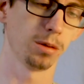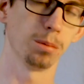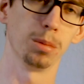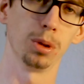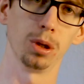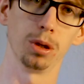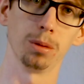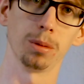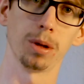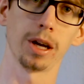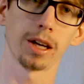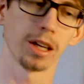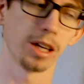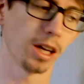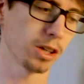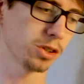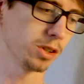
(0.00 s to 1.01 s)
boom, I
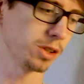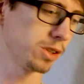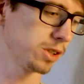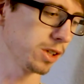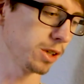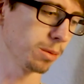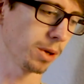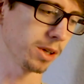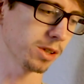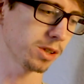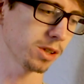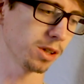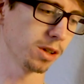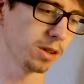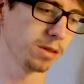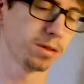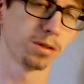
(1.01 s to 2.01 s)
can actually see
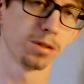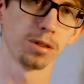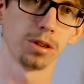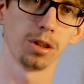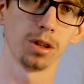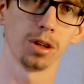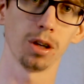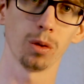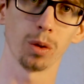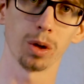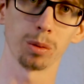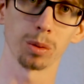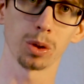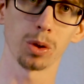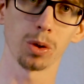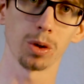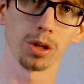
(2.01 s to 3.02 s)
myself when I'm
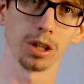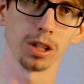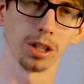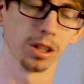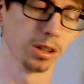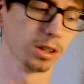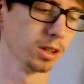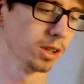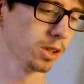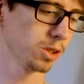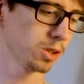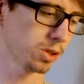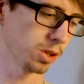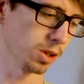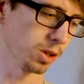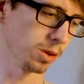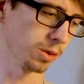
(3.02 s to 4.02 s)
recording it.
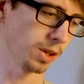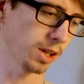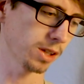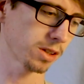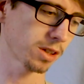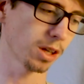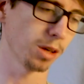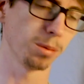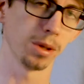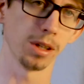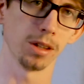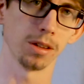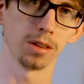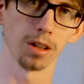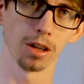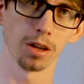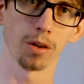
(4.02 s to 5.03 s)
So that's gonna be
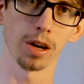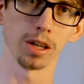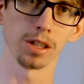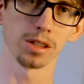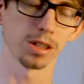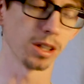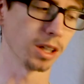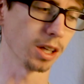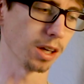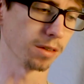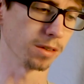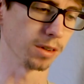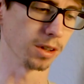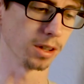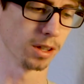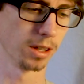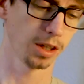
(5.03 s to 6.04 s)
the greatest thing
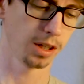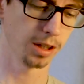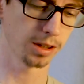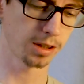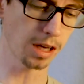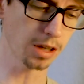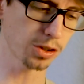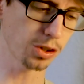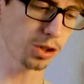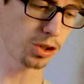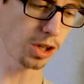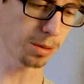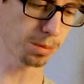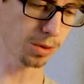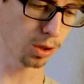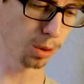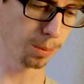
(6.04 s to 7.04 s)
ever. It's actually
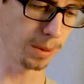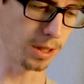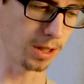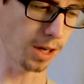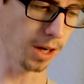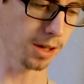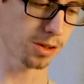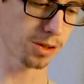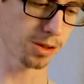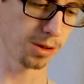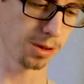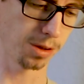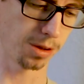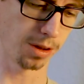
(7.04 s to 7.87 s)
shaped a little bit nicer